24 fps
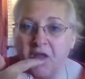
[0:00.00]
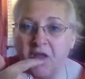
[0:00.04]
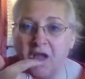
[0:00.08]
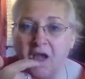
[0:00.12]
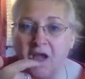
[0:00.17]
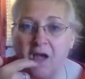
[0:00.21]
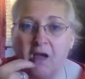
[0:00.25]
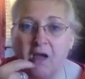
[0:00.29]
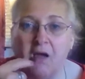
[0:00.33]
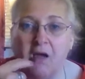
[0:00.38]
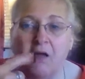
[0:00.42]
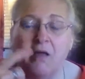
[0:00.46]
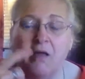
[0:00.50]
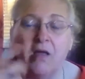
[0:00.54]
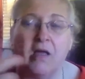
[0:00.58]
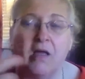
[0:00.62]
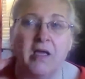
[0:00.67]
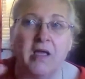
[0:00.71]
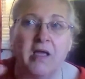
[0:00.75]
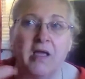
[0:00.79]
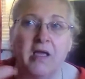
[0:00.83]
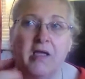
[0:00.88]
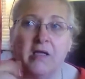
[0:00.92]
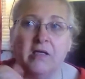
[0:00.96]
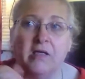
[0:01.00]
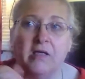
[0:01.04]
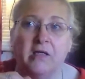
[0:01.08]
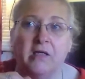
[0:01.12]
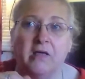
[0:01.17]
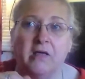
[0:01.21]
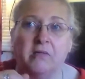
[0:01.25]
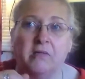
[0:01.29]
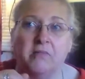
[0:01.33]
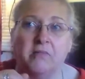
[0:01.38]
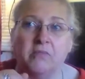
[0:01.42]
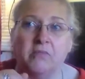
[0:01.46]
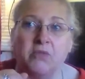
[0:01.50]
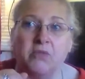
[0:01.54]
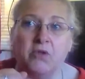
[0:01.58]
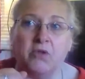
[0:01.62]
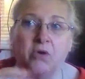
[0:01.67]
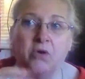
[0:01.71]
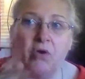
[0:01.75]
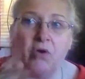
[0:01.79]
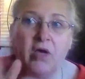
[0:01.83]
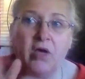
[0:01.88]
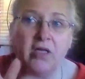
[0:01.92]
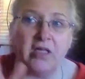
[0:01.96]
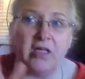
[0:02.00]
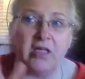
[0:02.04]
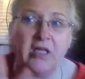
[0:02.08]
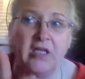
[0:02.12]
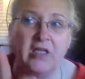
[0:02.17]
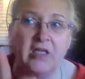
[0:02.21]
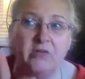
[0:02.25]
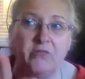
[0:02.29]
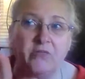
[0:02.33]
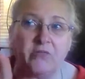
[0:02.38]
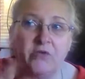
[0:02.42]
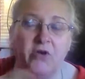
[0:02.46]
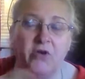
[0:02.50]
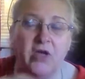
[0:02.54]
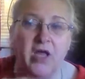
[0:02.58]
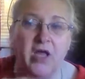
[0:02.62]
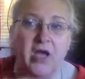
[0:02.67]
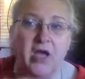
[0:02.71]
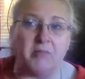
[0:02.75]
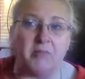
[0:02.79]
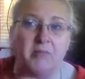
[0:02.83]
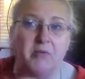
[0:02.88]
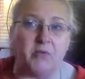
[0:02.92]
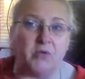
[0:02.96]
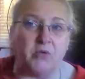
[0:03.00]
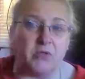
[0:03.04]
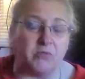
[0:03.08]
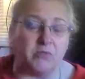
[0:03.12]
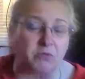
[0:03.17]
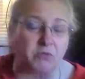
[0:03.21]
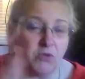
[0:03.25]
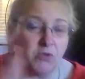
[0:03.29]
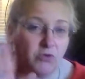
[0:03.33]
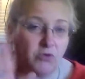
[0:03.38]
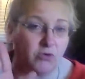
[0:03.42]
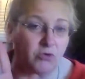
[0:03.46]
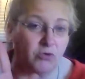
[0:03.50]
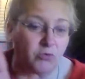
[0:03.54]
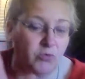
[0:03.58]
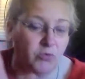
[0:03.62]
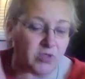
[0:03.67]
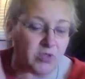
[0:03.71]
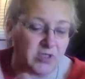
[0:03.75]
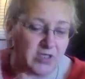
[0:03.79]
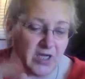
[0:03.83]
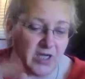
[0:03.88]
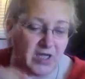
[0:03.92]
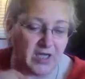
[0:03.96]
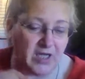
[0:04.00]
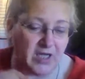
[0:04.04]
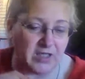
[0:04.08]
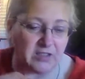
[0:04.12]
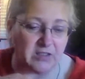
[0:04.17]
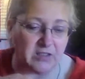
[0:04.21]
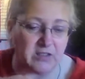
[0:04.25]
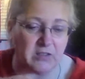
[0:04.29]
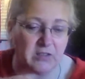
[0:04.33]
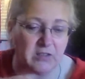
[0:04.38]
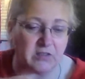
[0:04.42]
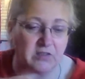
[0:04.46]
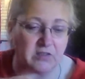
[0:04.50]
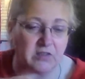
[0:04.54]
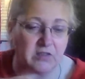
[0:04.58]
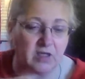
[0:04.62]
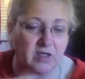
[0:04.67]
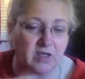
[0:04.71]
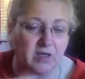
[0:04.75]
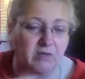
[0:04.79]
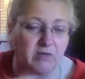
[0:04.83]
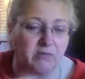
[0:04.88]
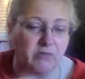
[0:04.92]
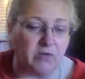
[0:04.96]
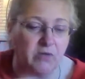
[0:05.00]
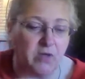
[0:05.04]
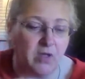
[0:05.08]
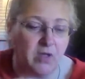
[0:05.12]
Yeah. And um, so I think he's very happy with them. They're new with tags and stuff.